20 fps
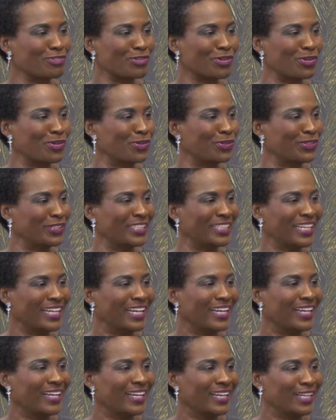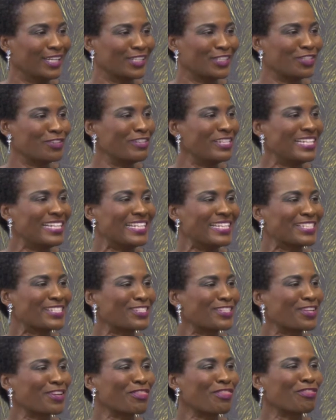Road to
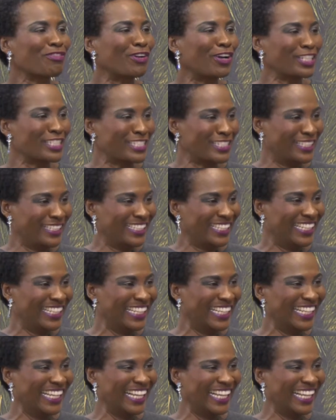release the throttle.